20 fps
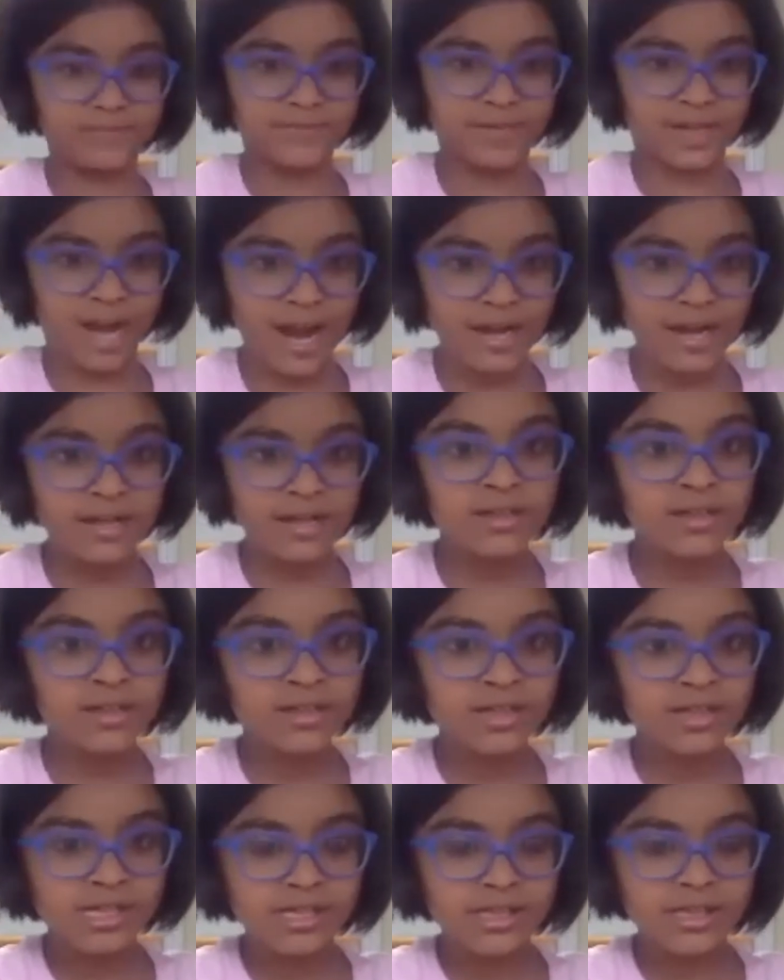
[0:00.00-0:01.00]
right?
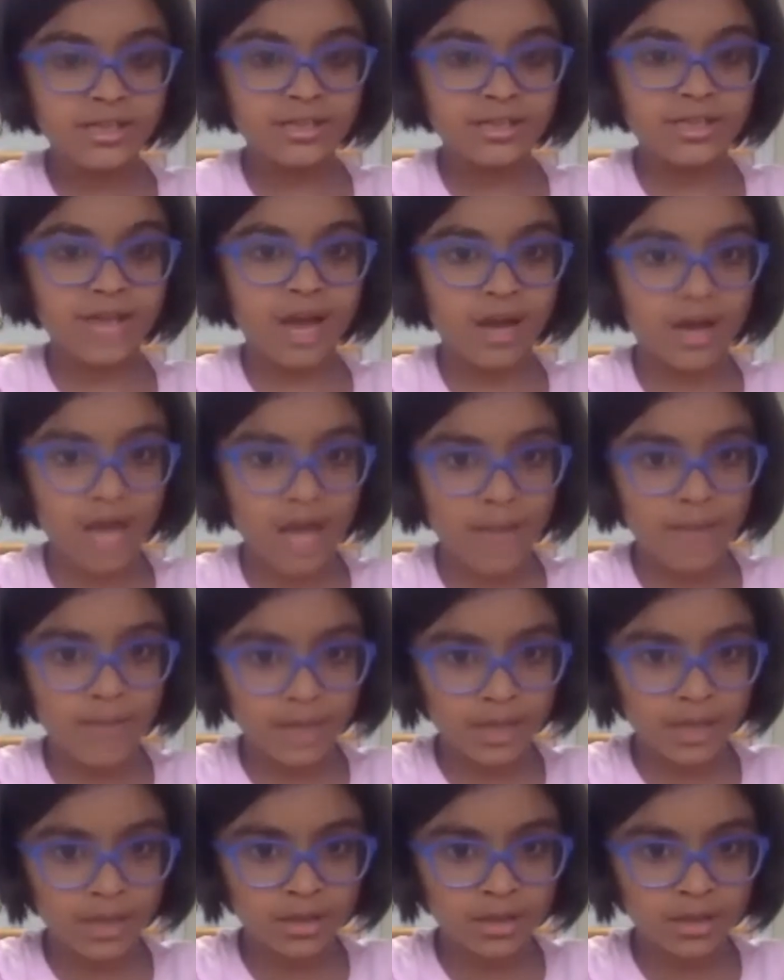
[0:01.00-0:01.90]
Did that happen?